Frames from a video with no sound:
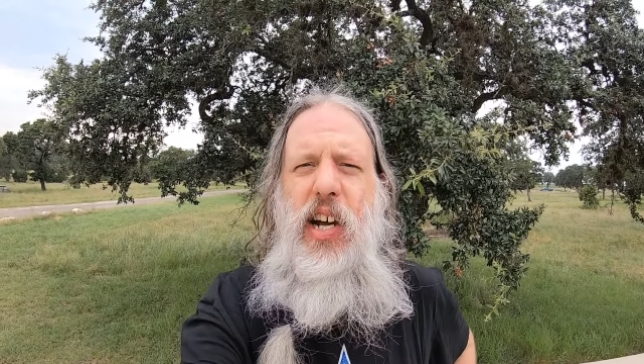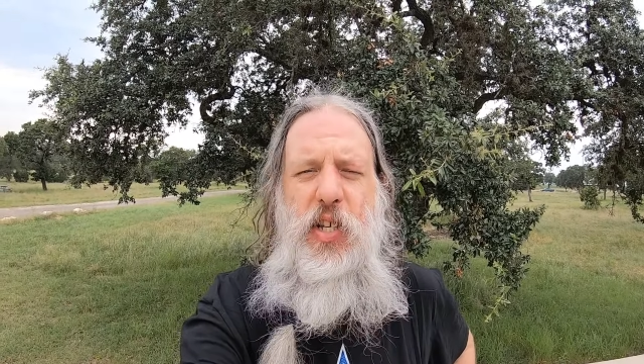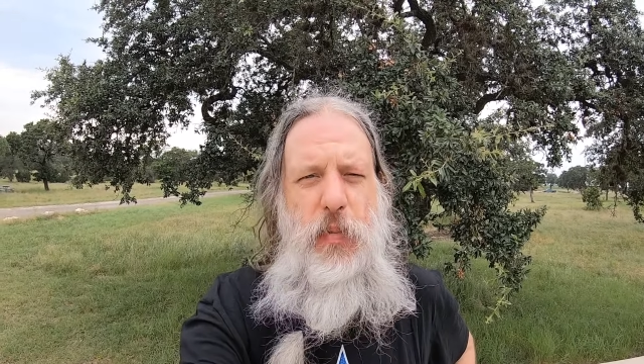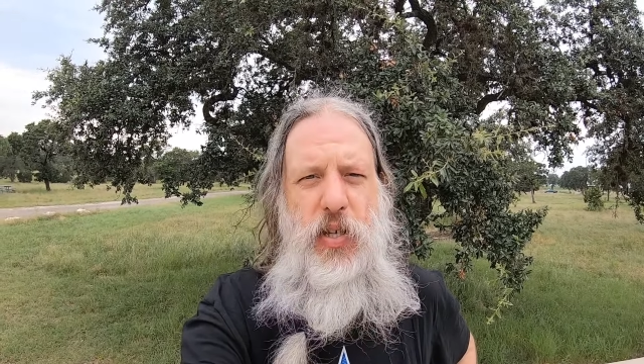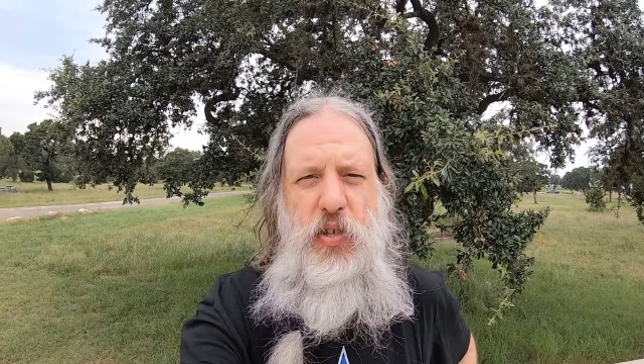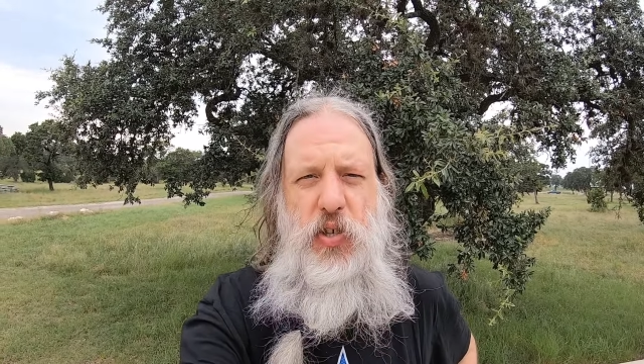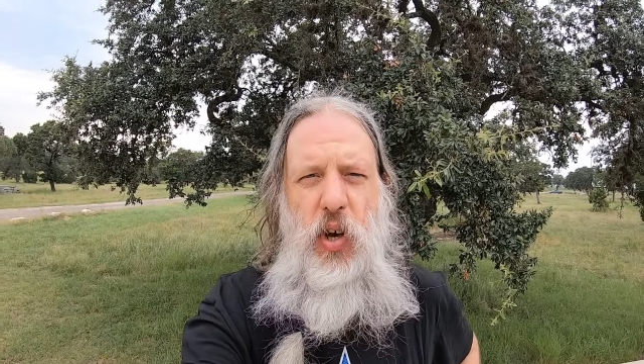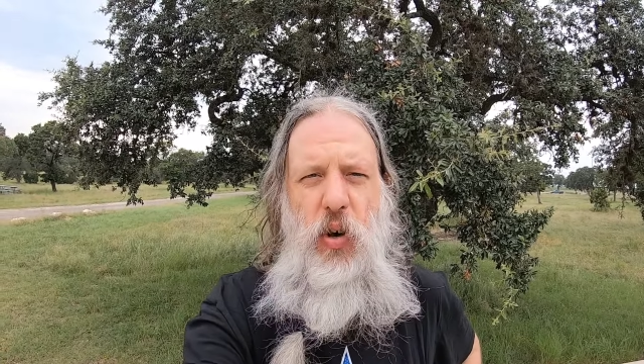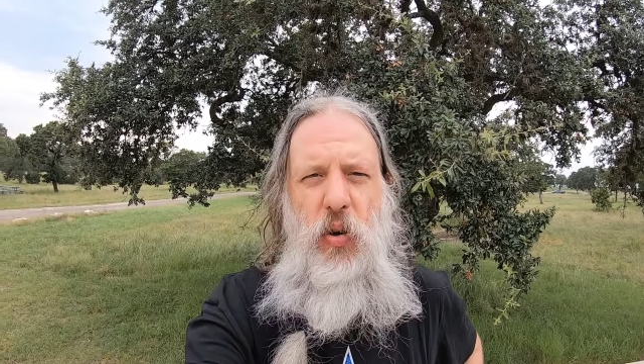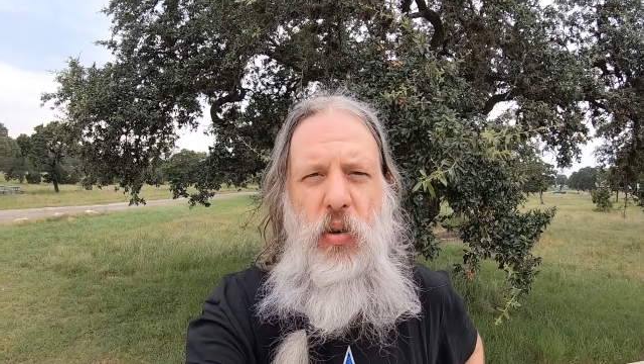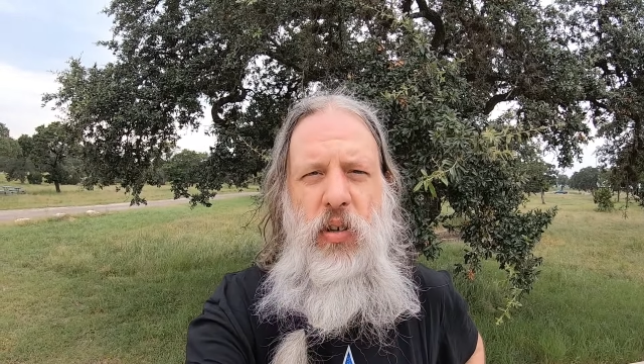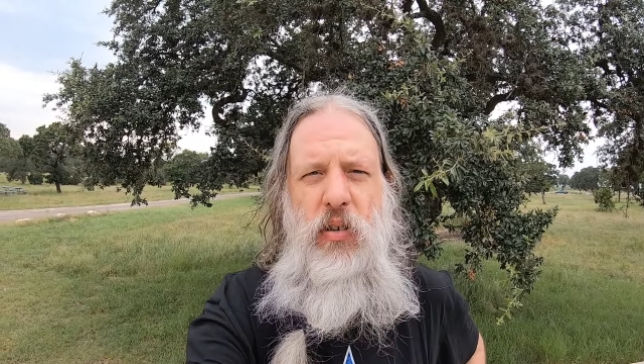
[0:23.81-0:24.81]
has been
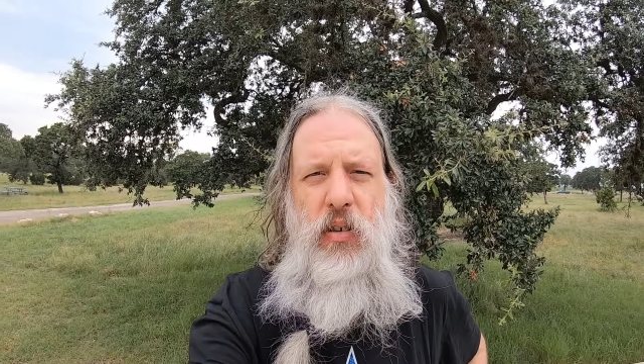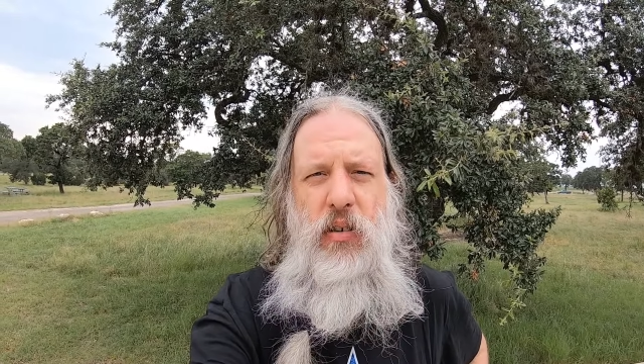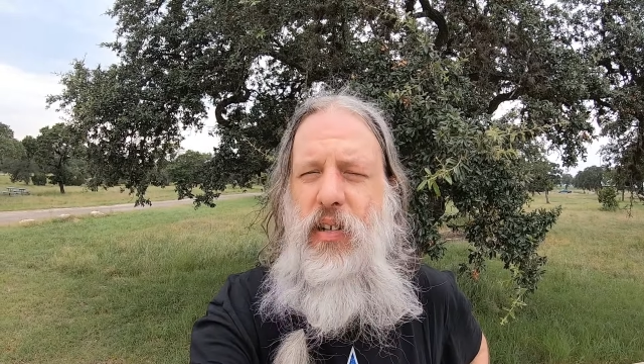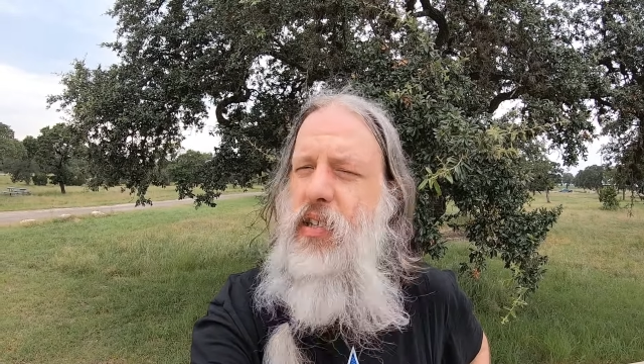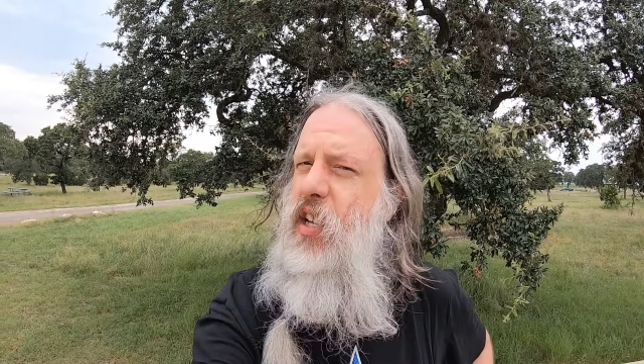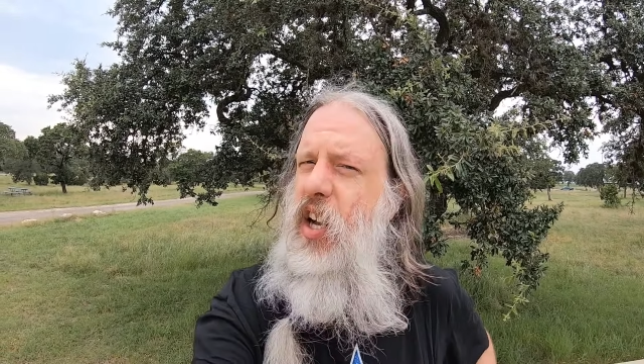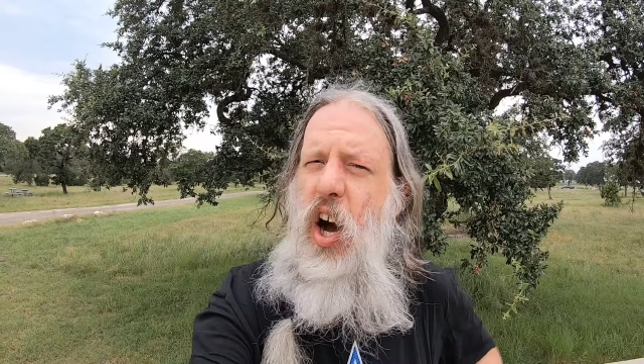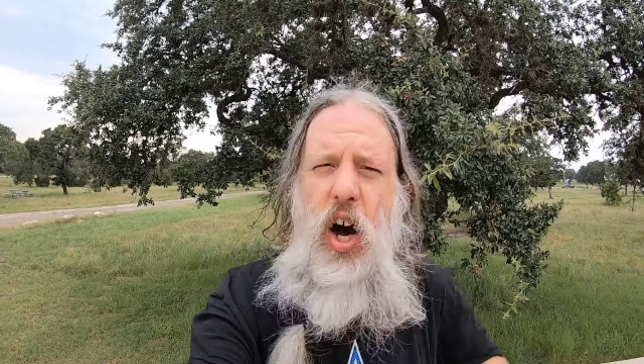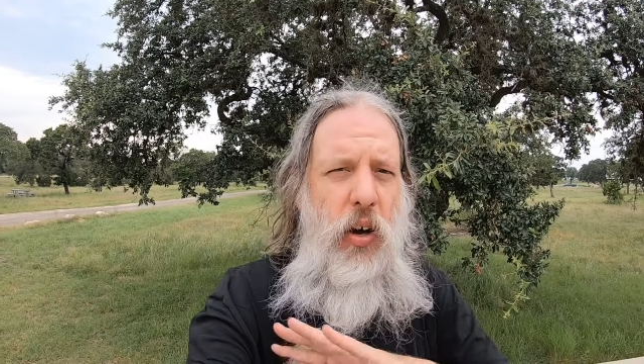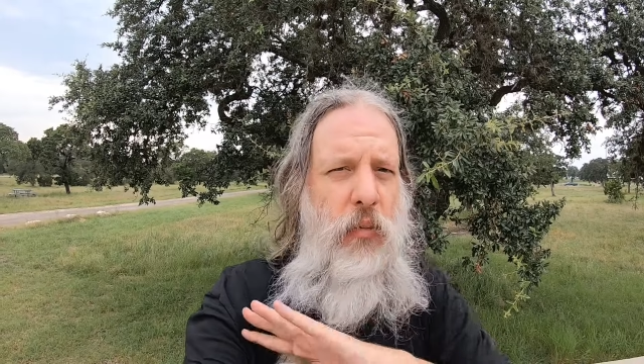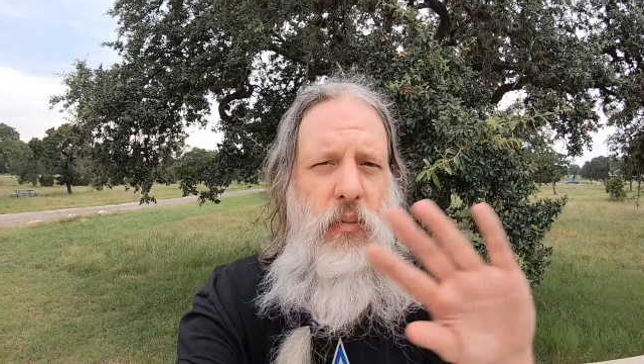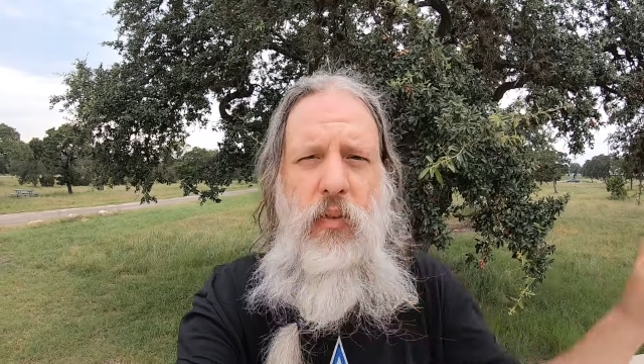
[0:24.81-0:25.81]
sold,
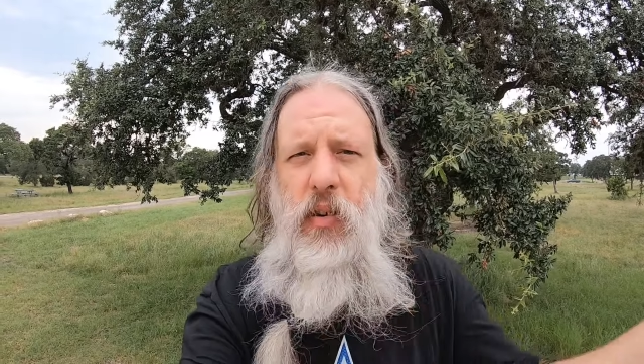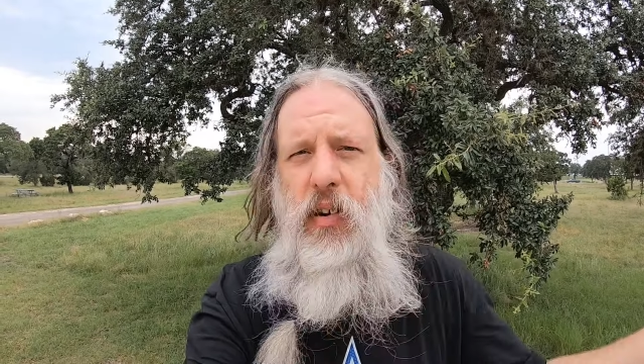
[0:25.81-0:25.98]
gone.